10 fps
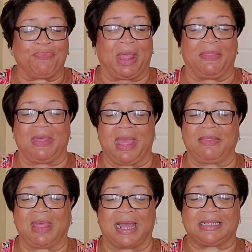And
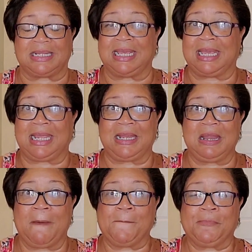then that tajin
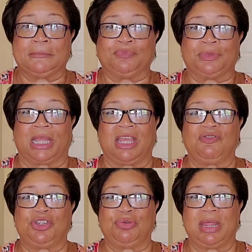that
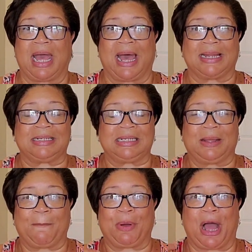gives you that
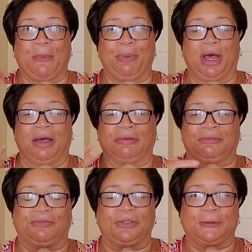pop
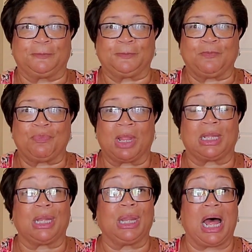of
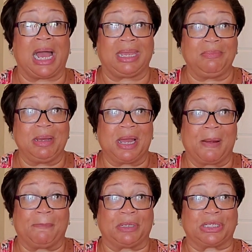lime,
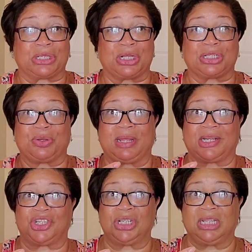but it's also
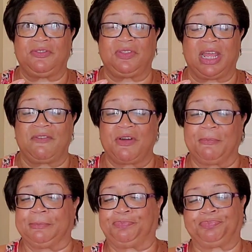that chili
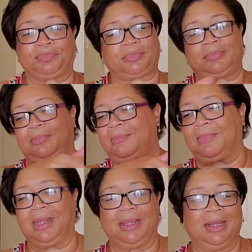flavor.
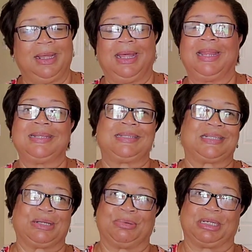This
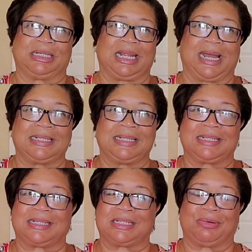is so good, guys. This
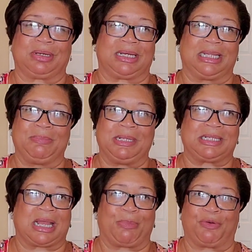is so good. Let me
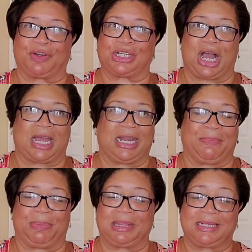stop over talking
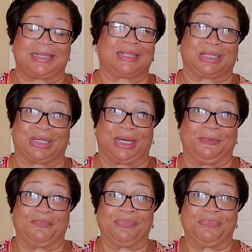it, but this is good.